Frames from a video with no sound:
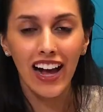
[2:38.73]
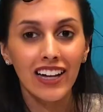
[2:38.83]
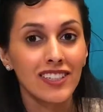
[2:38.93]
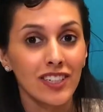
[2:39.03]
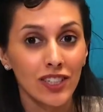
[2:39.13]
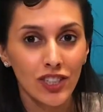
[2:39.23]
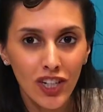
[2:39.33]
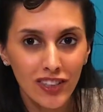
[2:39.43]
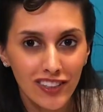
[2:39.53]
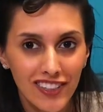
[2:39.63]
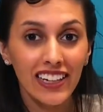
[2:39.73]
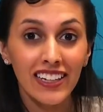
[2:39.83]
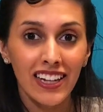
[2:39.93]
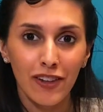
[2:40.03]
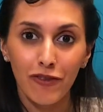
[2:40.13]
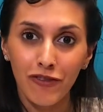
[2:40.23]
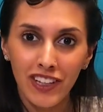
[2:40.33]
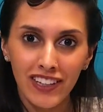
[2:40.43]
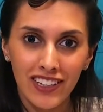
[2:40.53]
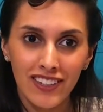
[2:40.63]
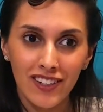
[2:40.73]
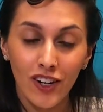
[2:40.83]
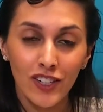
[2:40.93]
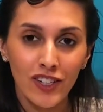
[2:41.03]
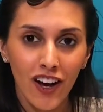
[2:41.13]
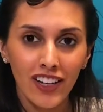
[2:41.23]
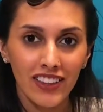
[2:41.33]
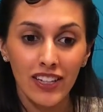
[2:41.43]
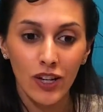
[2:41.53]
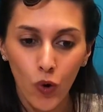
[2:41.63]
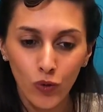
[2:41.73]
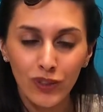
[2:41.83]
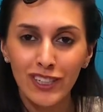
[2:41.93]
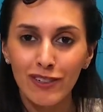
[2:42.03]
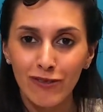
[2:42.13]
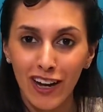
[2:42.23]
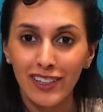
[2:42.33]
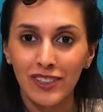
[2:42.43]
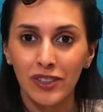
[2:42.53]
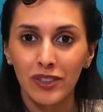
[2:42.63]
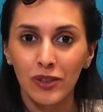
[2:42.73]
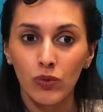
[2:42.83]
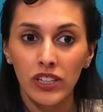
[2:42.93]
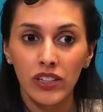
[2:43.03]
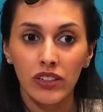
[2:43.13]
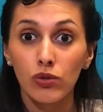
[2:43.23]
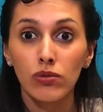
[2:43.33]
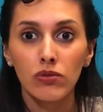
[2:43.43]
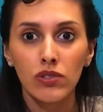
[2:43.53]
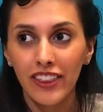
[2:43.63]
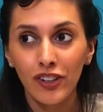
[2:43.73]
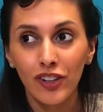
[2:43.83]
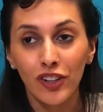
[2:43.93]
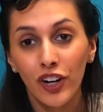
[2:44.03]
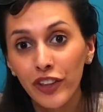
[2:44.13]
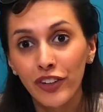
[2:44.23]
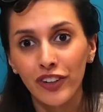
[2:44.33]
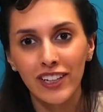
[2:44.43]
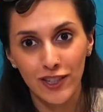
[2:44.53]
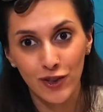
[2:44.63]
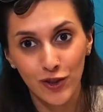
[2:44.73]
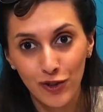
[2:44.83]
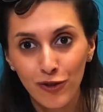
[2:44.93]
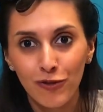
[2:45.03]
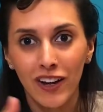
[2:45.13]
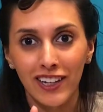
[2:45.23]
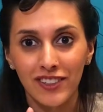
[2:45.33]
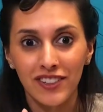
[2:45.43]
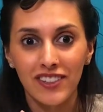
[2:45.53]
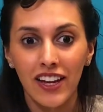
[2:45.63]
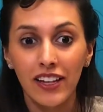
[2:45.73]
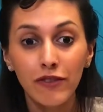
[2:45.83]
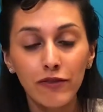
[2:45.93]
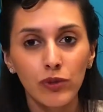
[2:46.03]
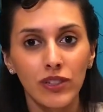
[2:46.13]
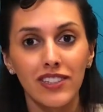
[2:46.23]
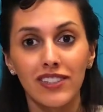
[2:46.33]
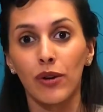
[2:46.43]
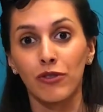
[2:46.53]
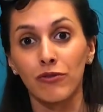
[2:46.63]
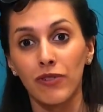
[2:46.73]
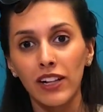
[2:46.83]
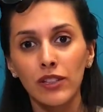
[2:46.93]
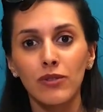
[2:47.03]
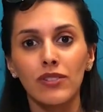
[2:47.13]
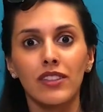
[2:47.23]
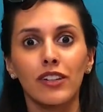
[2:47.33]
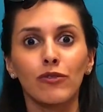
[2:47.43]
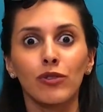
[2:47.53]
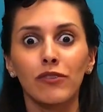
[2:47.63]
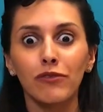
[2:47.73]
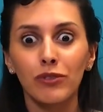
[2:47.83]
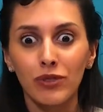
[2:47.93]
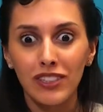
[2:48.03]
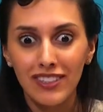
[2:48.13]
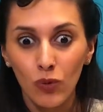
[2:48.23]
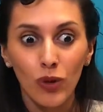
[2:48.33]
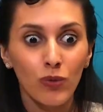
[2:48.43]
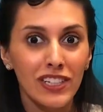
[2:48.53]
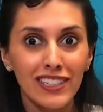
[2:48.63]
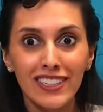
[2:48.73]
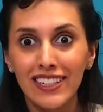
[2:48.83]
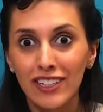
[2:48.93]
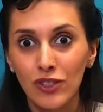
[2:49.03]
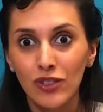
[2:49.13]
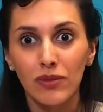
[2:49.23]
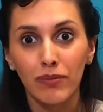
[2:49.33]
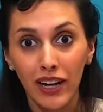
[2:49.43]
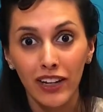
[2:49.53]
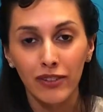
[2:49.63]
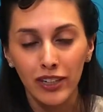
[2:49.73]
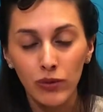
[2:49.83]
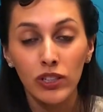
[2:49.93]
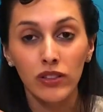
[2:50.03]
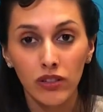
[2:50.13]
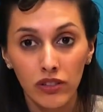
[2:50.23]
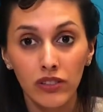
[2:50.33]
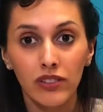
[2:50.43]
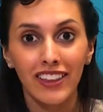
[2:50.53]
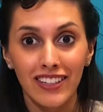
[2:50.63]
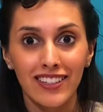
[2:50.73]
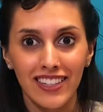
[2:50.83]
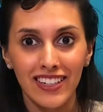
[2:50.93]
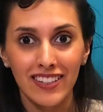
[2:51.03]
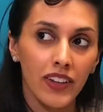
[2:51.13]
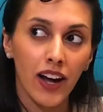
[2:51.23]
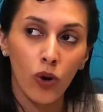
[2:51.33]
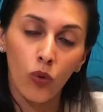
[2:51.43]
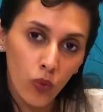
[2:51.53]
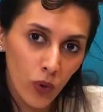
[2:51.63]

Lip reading: as an adult, innate feelings are not the only factor we use. There are other external factors that influence our values and therefore influence what we see as good and bad, right? We learn these things. Now,